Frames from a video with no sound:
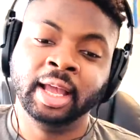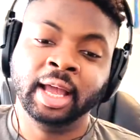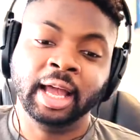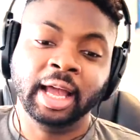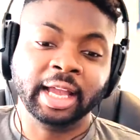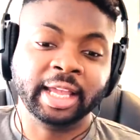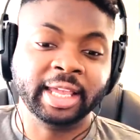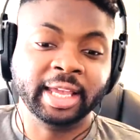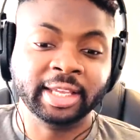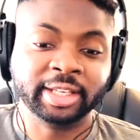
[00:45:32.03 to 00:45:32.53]

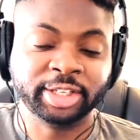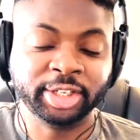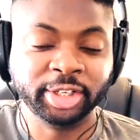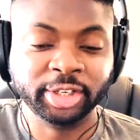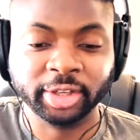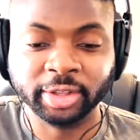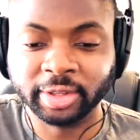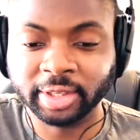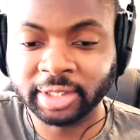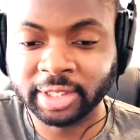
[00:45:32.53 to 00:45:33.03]
I guess, you
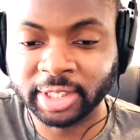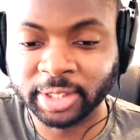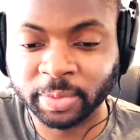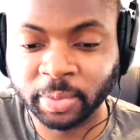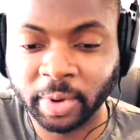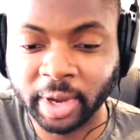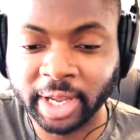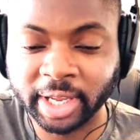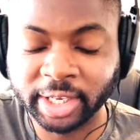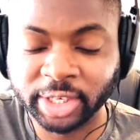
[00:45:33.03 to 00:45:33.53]
know, this is
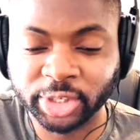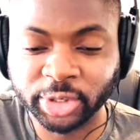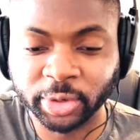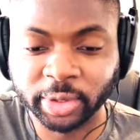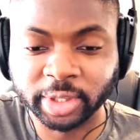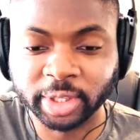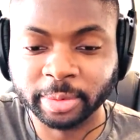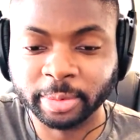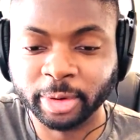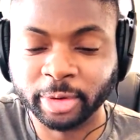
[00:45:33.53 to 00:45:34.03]
why he
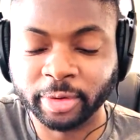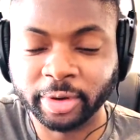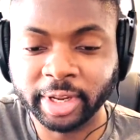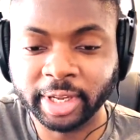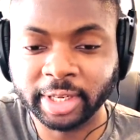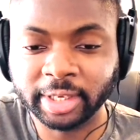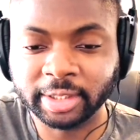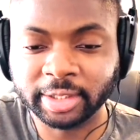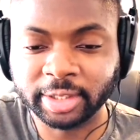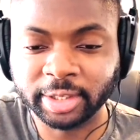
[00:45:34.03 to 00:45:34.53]
joined the
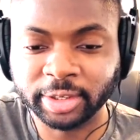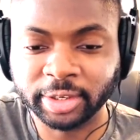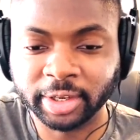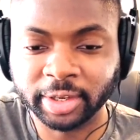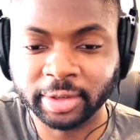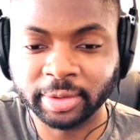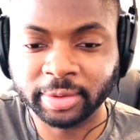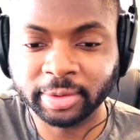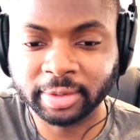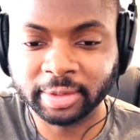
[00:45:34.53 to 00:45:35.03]
Marines, you
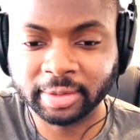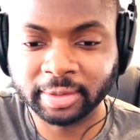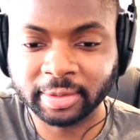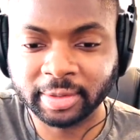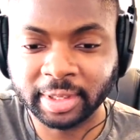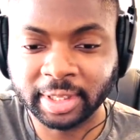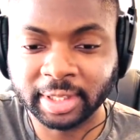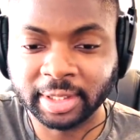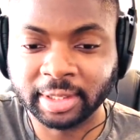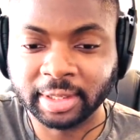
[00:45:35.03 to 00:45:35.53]
know.
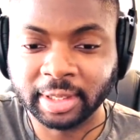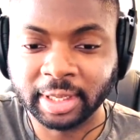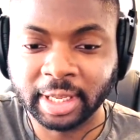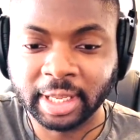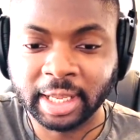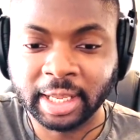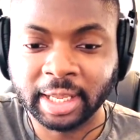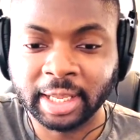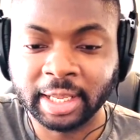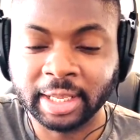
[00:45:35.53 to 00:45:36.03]

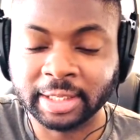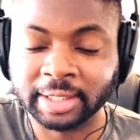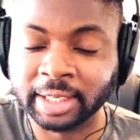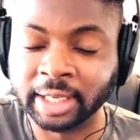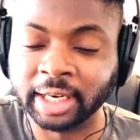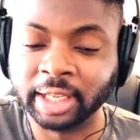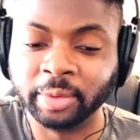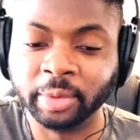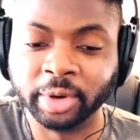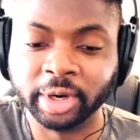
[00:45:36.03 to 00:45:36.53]
He
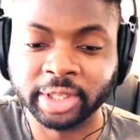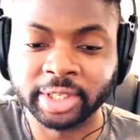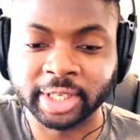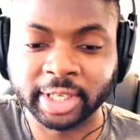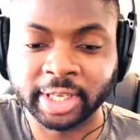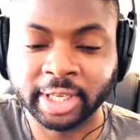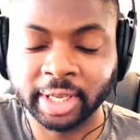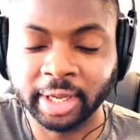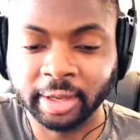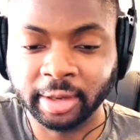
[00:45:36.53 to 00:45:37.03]
said he wanted to
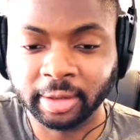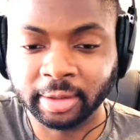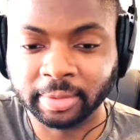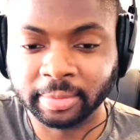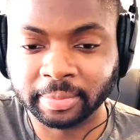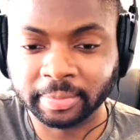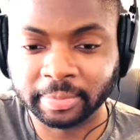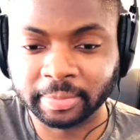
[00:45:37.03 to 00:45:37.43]
kill.